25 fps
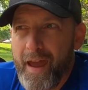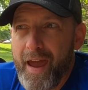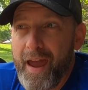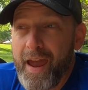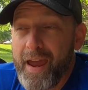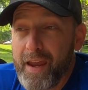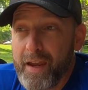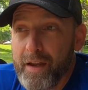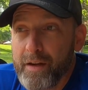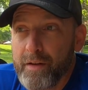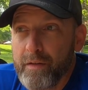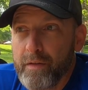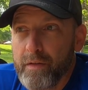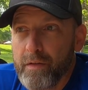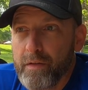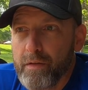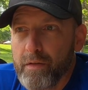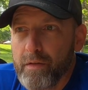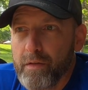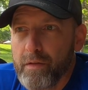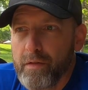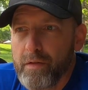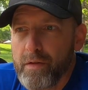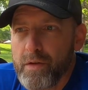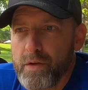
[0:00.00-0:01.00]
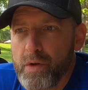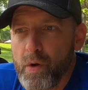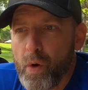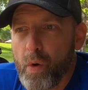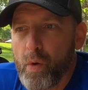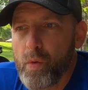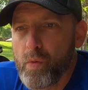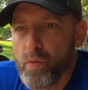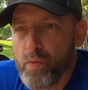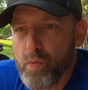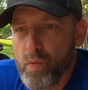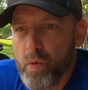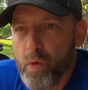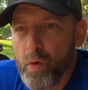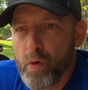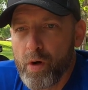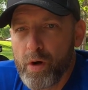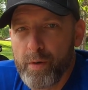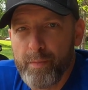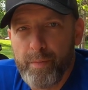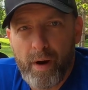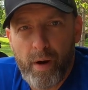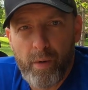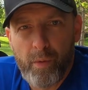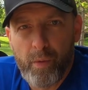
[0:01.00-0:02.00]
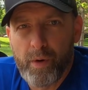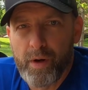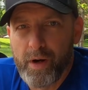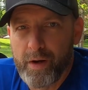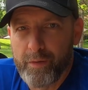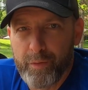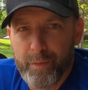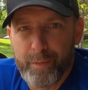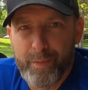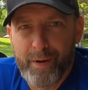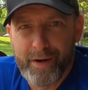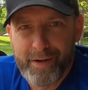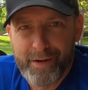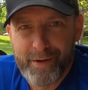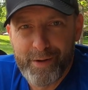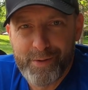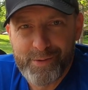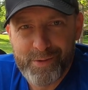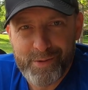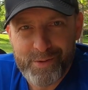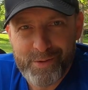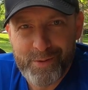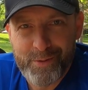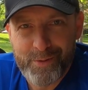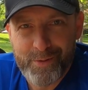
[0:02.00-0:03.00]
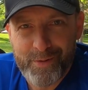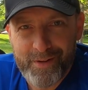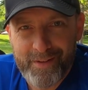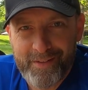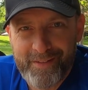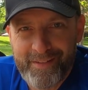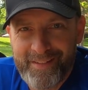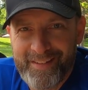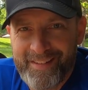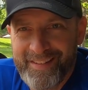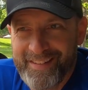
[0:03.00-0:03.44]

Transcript: And don't worry about what everybody else is doing.